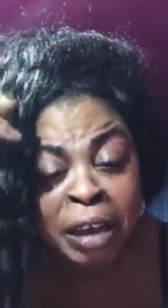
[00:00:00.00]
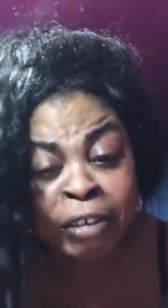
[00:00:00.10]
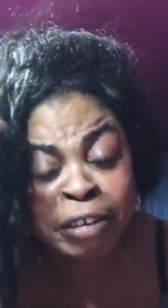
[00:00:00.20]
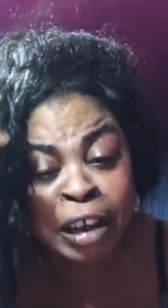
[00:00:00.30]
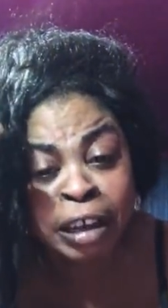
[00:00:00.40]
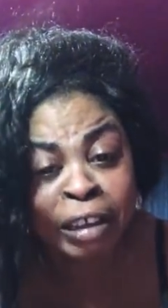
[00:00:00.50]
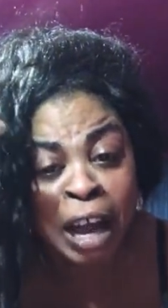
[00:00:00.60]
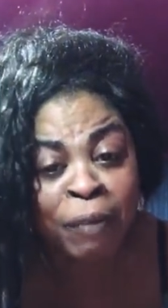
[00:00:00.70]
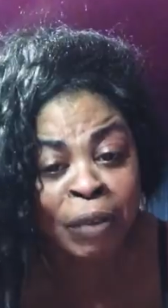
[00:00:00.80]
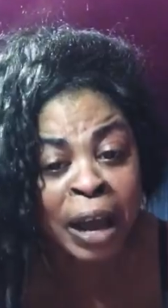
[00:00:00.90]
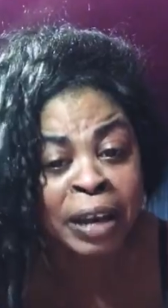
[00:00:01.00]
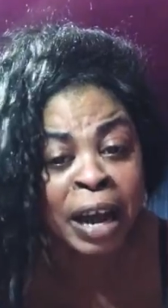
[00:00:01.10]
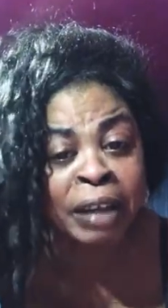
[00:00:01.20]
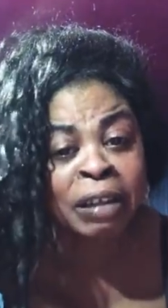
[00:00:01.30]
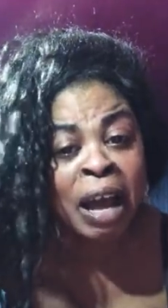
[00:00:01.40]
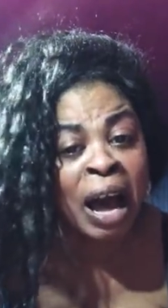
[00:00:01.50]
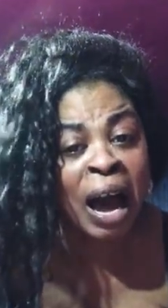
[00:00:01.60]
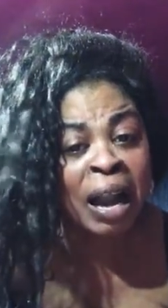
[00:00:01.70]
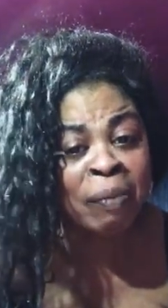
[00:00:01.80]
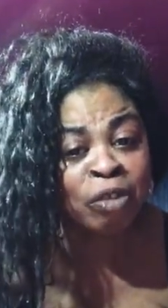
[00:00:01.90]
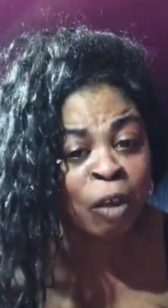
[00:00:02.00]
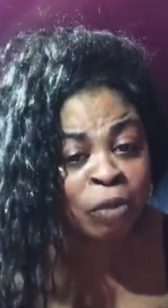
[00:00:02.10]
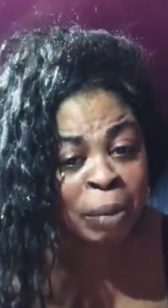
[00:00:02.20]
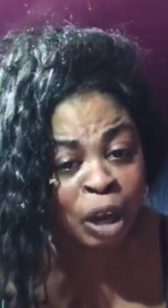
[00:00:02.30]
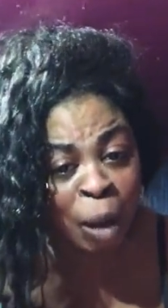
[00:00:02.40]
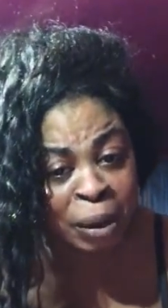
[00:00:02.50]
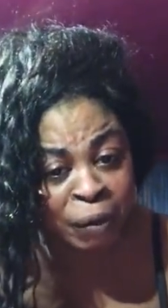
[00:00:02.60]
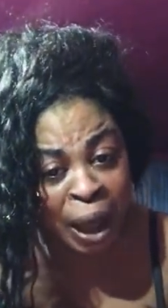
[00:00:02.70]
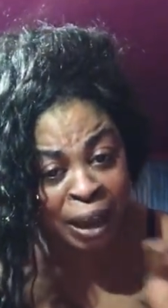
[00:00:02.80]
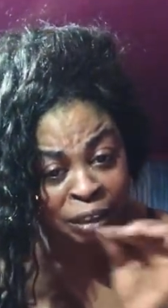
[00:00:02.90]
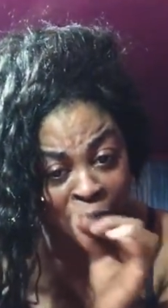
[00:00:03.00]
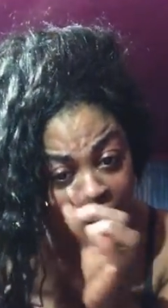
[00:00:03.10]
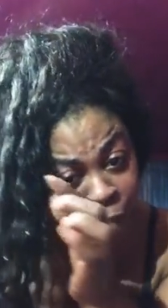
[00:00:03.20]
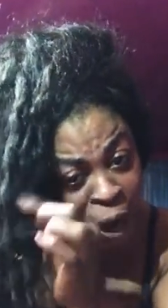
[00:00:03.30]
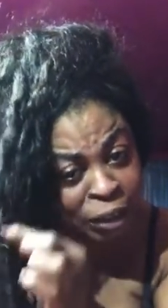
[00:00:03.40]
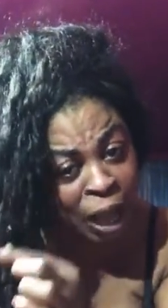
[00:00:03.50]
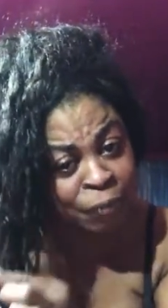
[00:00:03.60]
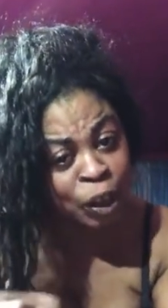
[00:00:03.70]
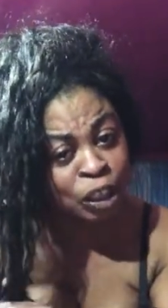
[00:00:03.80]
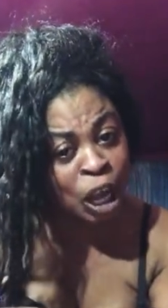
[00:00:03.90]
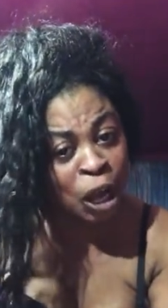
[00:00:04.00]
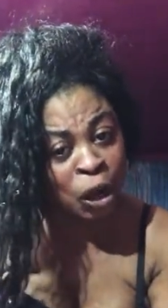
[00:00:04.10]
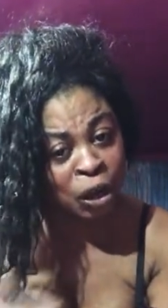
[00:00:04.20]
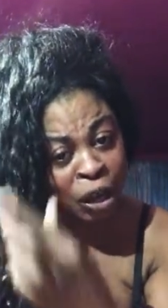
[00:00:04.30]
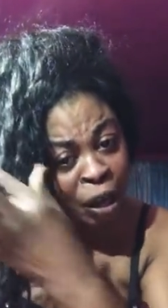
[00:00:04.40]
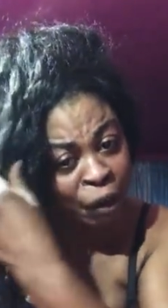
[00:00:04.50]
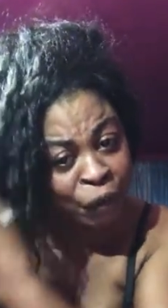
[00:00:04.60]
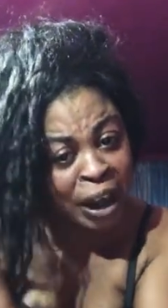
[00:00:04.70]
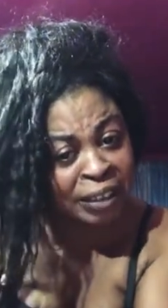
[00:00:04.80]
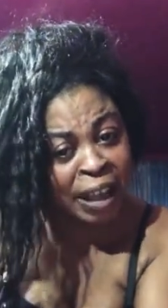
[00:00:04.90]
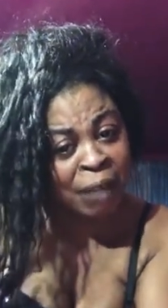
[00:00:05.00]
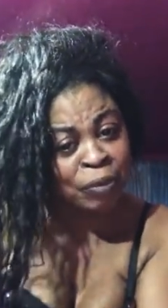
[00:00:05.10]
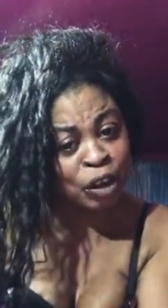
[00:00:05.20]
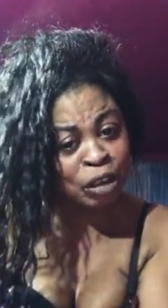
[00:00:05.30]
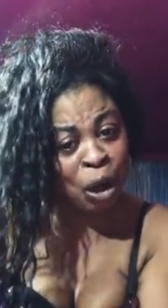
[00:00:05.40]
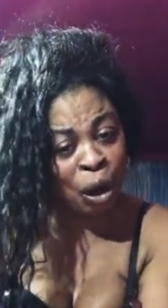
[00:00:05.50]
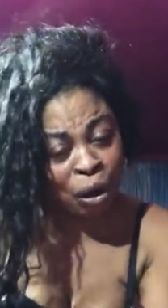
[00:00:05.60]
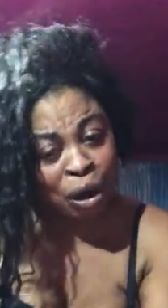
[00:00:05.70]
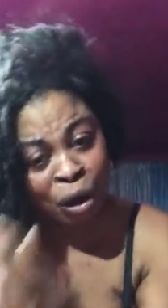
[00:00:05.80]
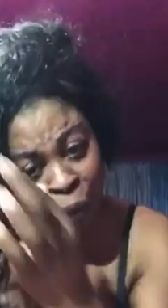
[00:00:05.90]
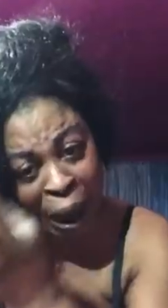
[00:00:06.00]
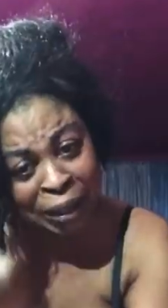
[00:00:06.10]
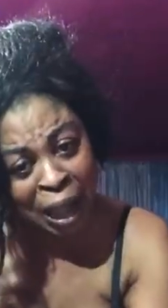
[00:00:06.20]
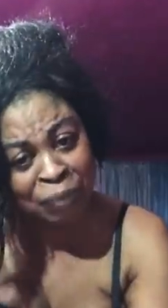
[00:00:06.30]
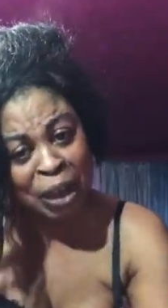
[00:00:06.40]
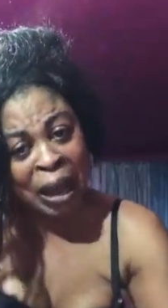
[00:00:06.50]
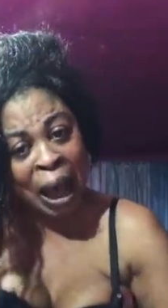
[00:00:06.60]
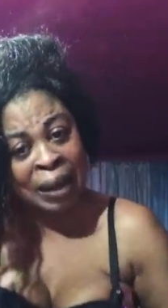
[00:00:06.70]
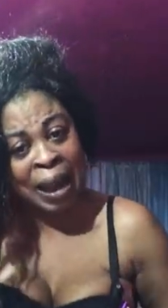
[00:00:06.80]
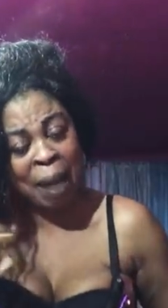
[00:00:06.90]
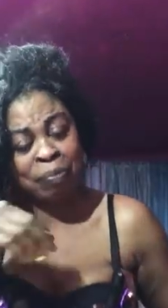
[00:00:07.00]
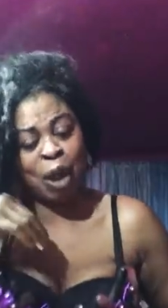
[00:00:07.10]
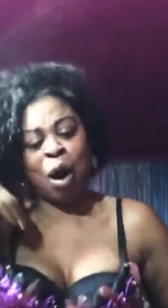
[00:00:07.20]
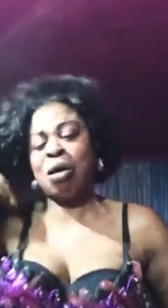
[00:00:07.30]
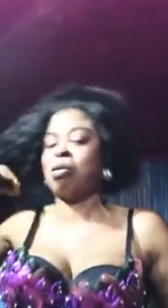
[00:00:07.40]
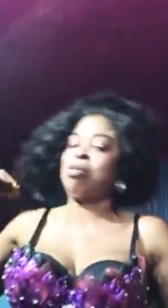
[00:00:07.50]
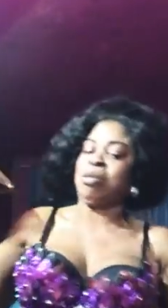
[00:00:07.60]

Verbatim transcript: Shake it off like that. All them stuff to be coming right off, right off your tongue, right off your tongue, right off your goddamn tongue.